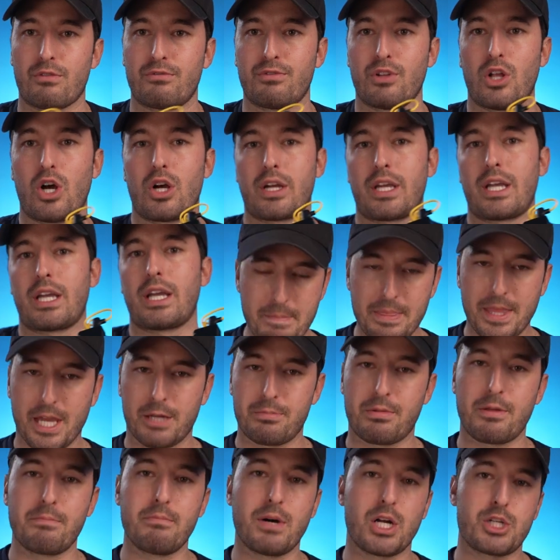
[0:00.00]
vlogging, I'd
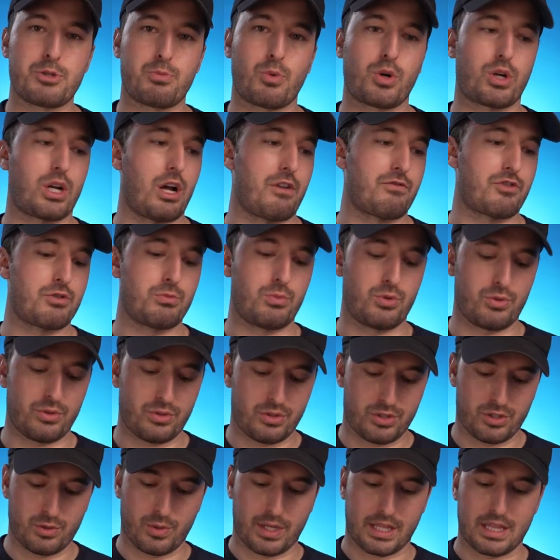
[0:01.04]
be much more comfortable
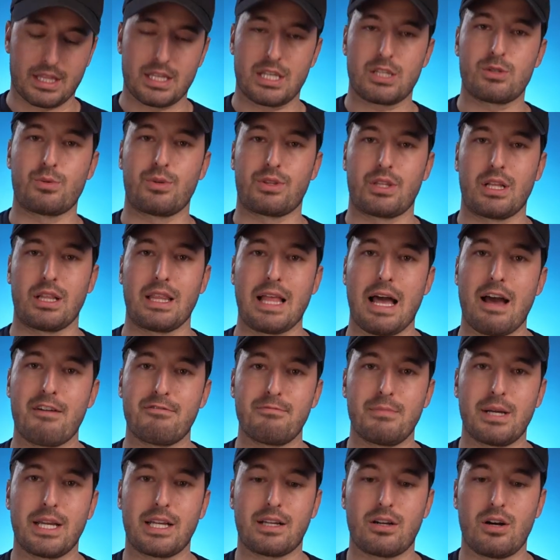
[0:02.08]
doing this with the Lav
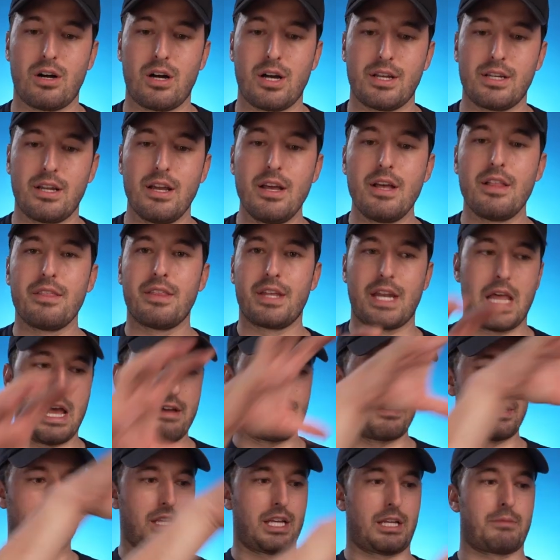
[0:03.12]
Mic on than
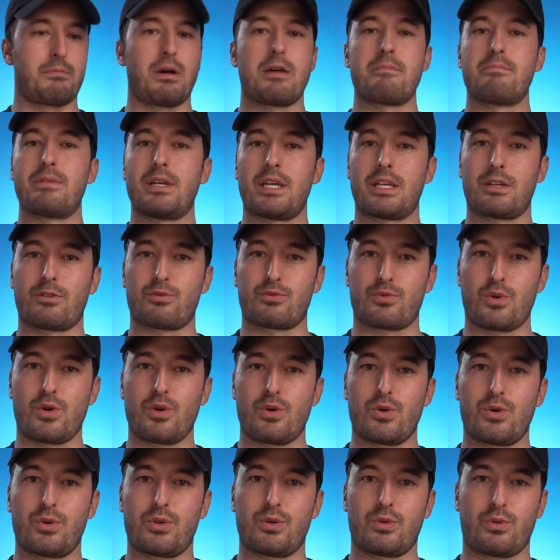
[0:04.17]
having like my big
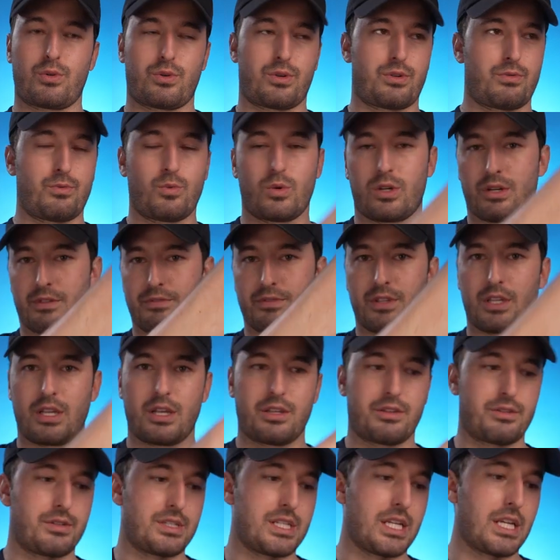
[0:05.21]
Rode or one of the
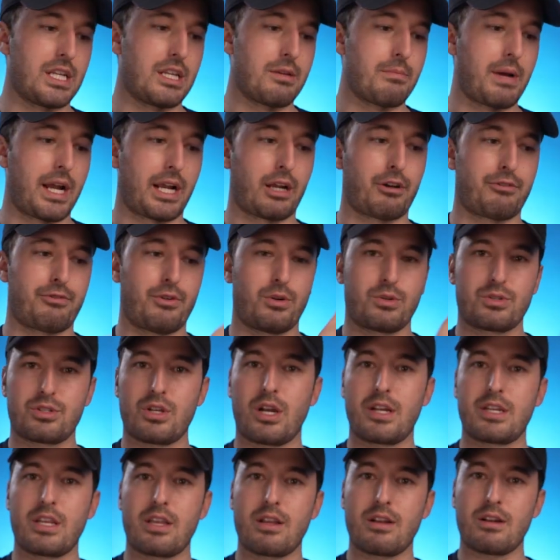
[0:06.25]
other Deity microphones
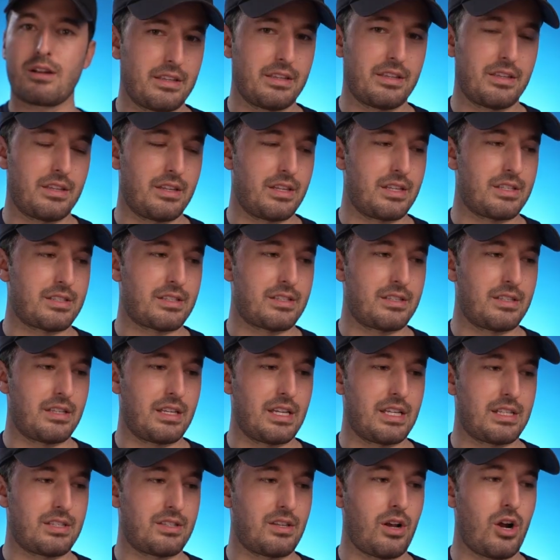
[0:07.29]
on here.
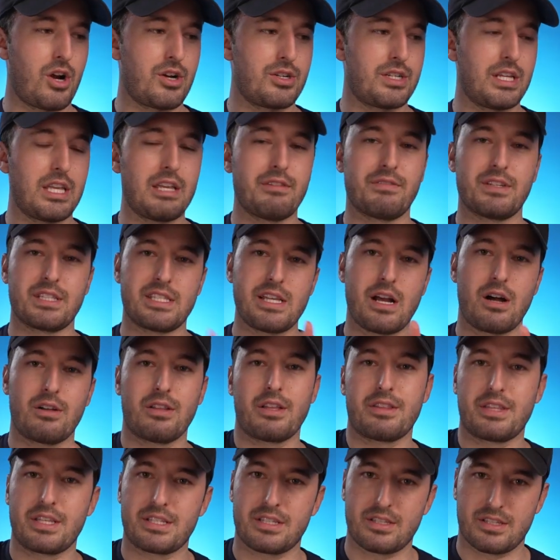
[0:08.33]
It's hard to even tell
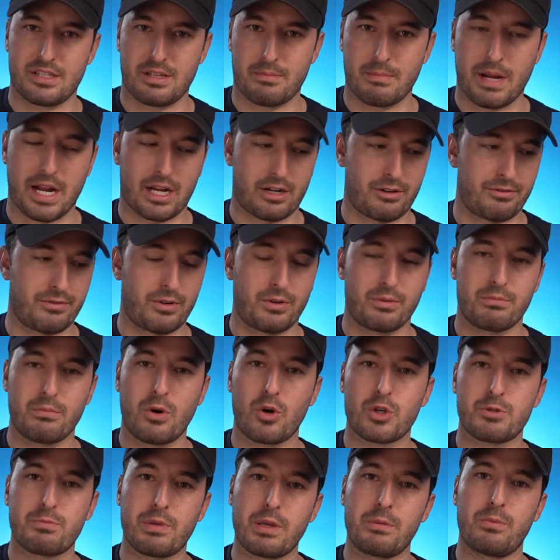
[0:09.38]
that this is a microphone.
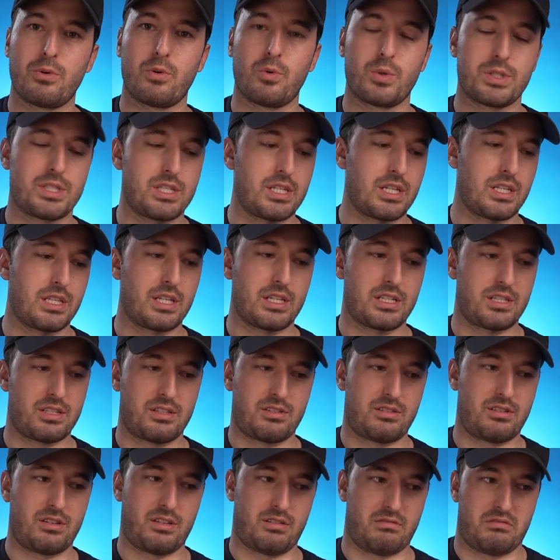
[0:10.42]
Most people would see this and
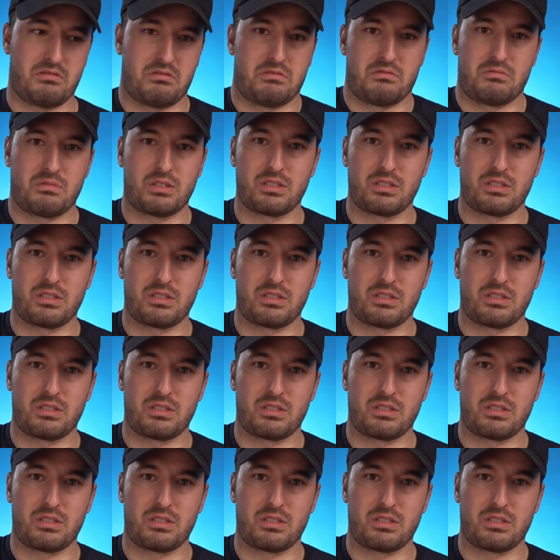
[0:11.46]
say, oh,